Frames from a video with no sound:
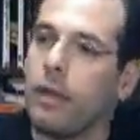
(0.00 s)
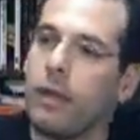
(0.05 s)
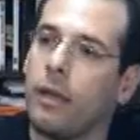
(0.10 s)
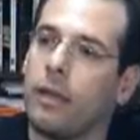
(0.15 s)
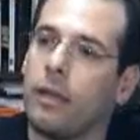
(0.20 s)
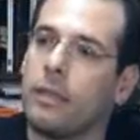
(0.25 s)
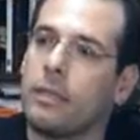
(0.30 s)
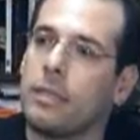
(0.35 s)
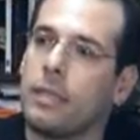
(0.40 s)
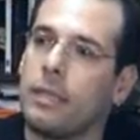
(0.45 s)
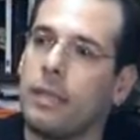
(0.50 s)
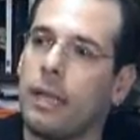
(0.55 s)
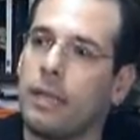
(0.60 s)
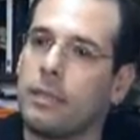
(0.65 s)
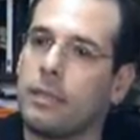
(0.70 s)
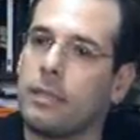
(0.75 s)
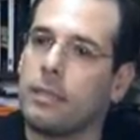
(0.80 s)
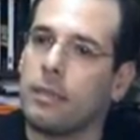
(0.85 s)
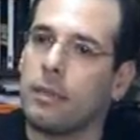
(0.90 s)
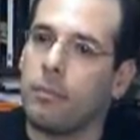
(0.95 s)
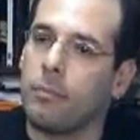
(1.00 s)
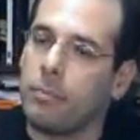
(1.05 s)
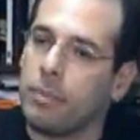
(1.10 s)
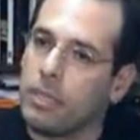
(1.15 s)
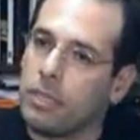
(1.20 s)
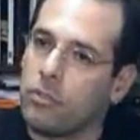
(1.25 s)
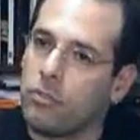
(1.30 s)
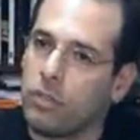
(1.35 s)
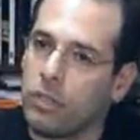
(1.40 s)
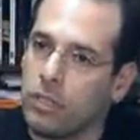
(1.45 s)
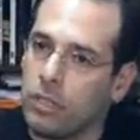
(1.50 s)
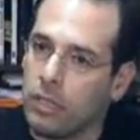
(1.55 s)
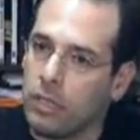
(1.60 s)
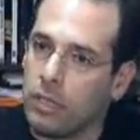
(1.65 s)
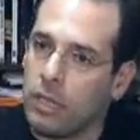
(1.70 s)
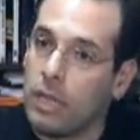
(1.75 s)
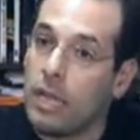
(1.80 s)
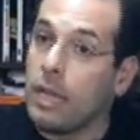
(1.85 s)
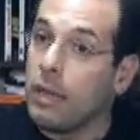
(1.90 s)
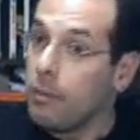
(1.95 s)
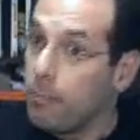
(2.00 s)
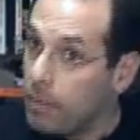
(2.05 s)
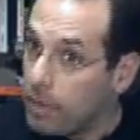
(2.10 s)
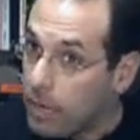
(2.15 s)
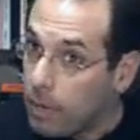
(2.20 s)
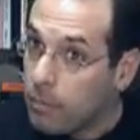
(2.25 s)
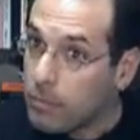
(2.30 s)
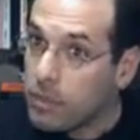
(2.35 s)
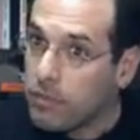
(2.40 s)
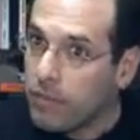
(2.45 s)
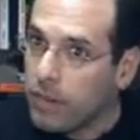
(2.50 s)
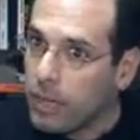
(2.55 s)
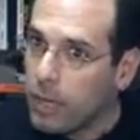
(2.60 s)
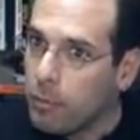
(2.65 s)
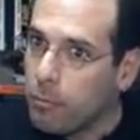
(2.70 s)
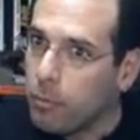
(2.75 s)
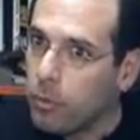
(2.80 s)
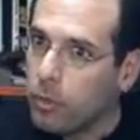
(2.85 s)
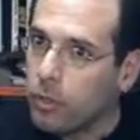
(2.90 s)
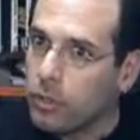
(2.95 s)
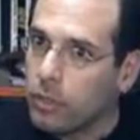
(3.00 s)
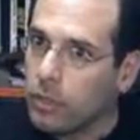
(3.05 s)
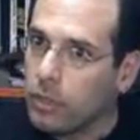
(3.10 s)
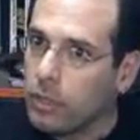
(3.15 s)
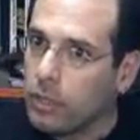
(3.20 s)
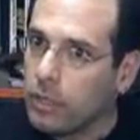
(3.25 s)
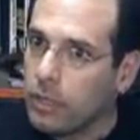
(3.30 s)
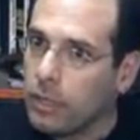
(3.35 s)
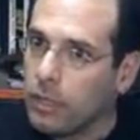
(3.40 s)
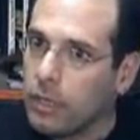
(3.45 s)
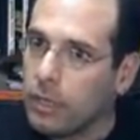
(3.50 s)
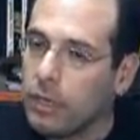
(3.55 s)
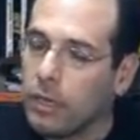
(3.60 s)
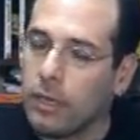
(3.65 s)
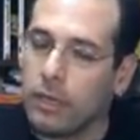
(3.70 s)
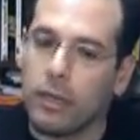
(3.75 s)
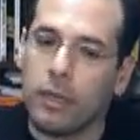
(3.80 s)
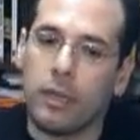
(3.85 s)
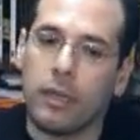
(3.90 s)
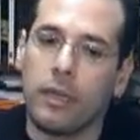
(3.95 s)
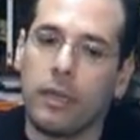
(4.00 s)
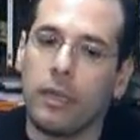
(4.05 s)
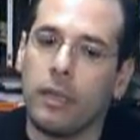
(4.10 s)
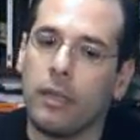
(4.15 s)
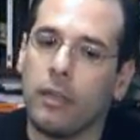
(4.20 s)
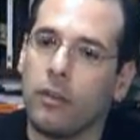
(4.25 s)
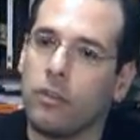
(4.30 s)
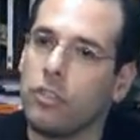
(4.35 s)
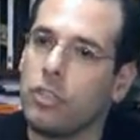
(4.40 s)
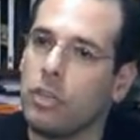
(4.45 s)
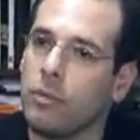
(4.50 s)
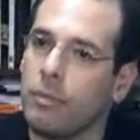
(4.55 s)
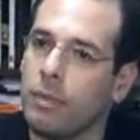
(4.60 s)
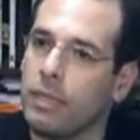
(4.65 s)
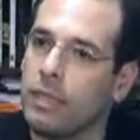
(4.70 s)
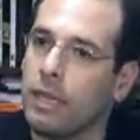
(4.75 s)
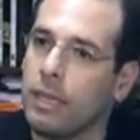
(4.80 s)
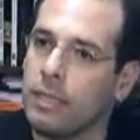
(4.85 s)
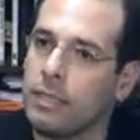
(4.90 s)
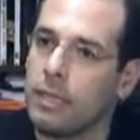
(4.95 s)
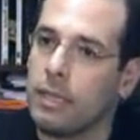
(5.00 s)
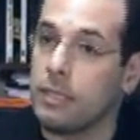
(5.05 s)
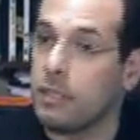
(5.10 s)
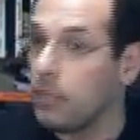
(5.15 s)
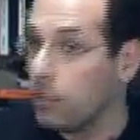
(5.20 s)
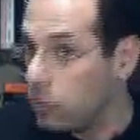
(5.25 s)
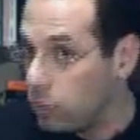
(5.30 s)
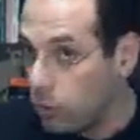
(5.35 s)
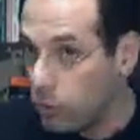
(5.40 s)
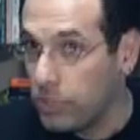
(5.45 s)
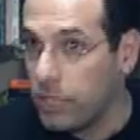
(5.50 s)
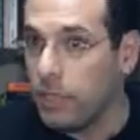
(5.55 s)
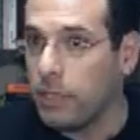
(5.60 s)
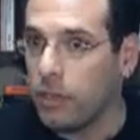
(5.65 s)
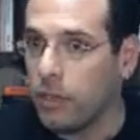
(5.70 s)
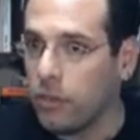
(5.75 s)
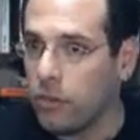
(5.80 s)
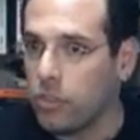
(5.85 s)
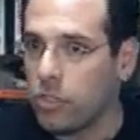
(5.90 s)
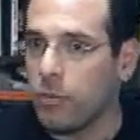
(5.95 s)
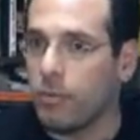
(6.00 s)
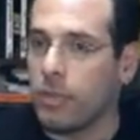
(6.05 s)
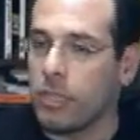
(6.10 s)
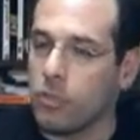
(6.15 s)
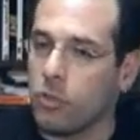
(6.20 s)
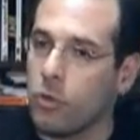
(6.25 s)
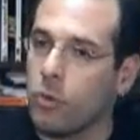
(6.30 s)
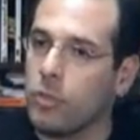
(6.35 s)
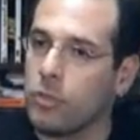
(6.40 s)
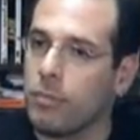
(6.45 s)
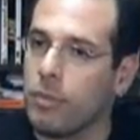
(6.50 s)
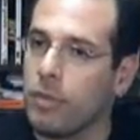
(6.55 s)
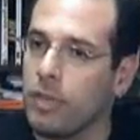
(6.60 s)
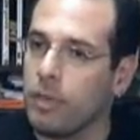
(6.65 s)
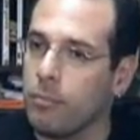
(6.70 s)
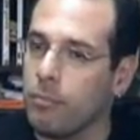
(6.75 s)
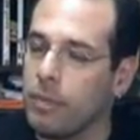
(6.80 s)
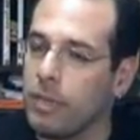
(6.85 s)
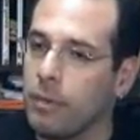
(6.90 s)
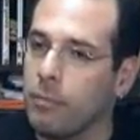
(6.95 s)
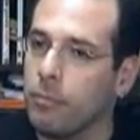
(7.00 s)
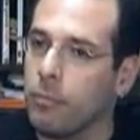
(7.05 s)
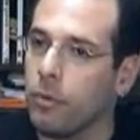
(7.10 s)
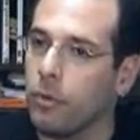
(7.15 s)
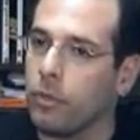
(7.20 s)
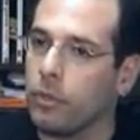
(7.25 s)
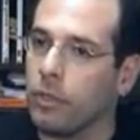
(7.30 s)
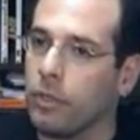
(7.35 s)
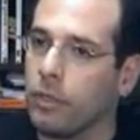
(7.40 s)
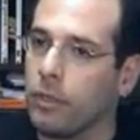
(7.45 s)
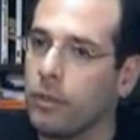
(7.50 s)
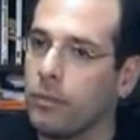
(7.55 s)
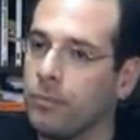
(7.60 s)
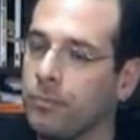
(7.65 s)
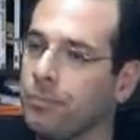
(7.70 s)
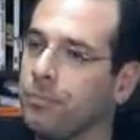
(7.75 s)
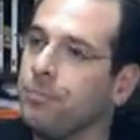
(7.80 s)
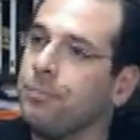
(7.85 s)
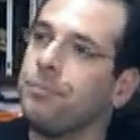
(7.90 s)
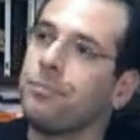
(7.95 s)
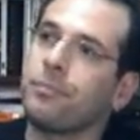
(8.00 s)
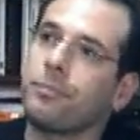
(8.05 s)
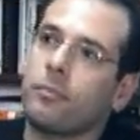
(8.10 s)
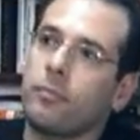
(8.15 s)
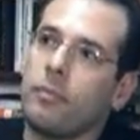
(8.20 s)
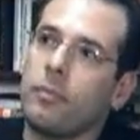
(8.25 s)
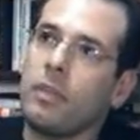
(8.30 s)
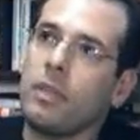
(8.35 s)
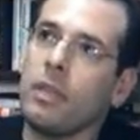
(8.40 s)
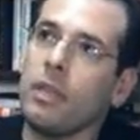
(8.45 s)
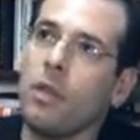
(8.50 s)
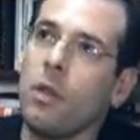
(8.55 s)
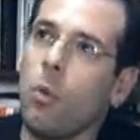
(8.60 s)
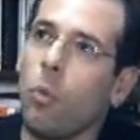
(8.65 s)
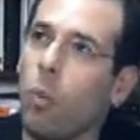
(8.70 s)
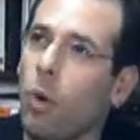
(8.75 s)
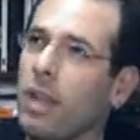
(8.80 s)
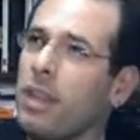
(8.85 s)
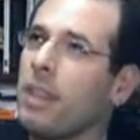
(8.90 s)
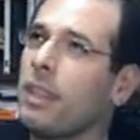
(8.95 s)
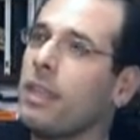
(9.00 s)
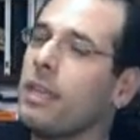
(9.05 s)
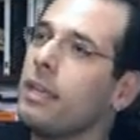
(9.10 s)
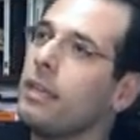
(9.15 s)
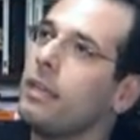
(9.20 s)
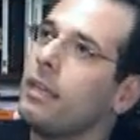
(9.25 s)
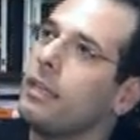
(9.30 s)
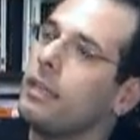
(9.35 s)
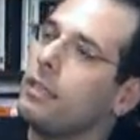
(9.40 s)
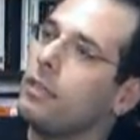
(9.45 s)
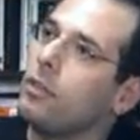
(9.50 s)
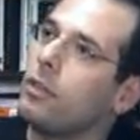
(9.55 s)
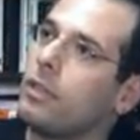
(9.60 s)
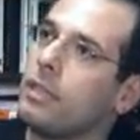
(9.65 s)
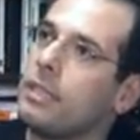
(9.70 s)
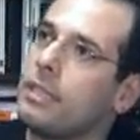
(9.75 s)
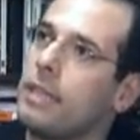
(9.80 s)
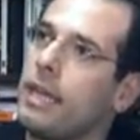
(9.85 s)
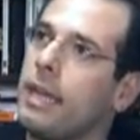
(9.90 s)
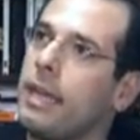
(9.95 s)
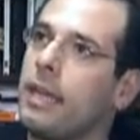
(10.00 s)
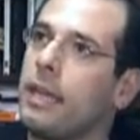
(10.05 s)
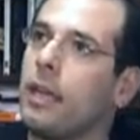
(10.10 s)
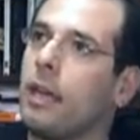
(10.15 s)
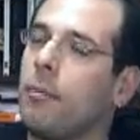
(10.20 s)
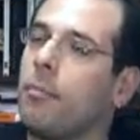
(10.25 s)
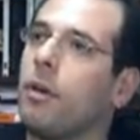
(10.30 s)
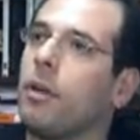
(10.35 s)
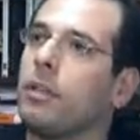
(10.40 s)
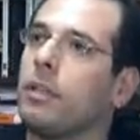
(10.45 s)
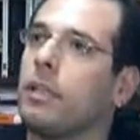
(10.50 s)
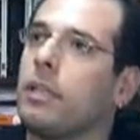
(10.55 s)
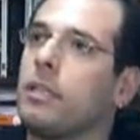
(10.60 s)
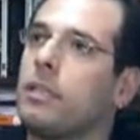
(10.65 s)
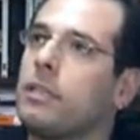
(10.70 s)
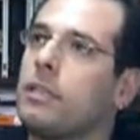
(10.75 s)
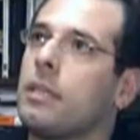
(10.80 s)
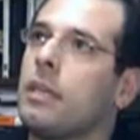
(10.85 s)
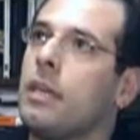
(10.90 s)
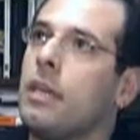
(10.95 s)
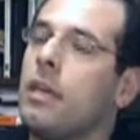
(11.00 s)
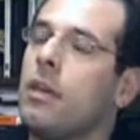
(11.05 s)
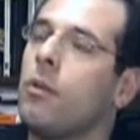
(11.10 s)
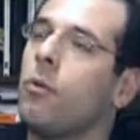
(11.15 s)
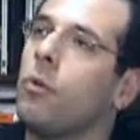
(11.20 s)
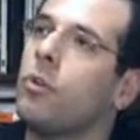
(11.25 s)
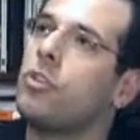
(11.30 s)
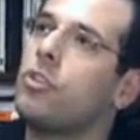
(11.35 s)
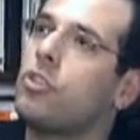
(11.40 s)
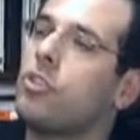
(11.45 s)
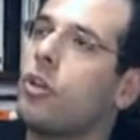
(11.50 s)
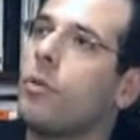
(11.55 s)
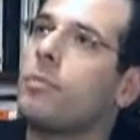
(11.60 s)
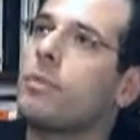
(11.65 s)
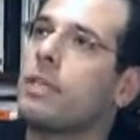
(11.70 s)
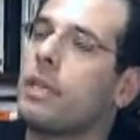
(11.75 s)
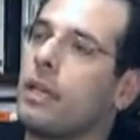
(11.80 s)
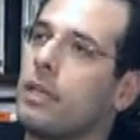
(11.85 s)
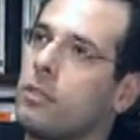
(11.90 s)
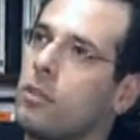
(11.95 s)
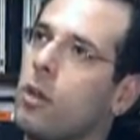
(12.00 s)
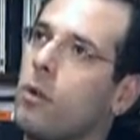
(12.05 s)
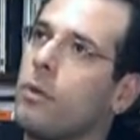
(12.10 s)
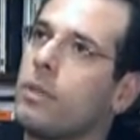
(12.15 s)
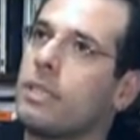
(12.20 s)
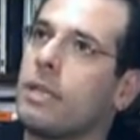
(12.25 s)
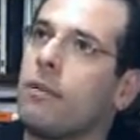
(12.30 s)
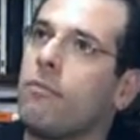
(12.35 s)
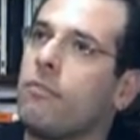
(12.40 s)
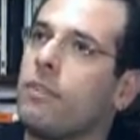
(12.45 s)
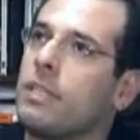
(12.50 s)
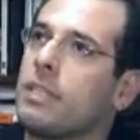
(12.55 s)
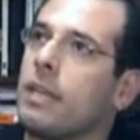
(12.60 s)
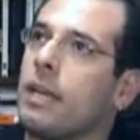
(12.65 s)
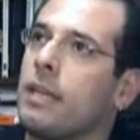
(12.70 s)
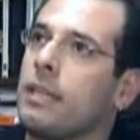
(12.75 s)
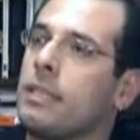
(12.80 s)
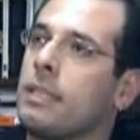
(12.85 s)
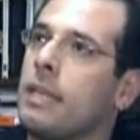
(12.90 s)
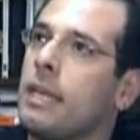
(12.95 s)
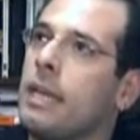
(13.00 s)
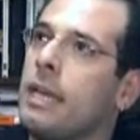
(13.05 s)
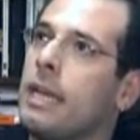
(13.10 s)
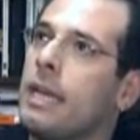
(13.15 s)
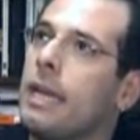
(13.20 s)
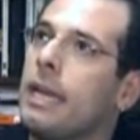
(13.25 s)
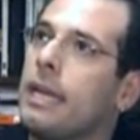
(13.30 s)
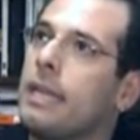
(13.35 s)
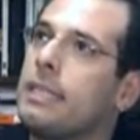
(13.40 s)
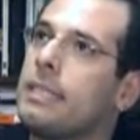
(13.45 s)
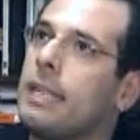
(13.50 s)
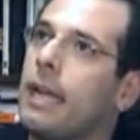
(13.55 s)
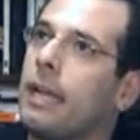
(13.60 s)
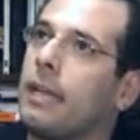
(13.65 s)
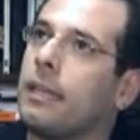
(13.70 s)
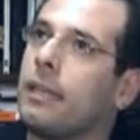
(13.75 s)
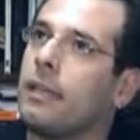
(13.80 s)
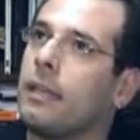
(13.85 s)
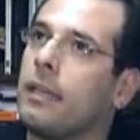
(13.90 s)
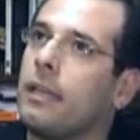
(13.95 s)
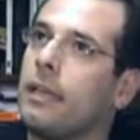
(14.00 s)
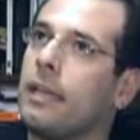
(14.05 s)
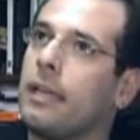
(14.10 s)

Sadat's peace treaty, becomes a very important regime in that sense. The Jordanian regime has always been important. One thing you can say about this, which Chomsky has always emphasized, is that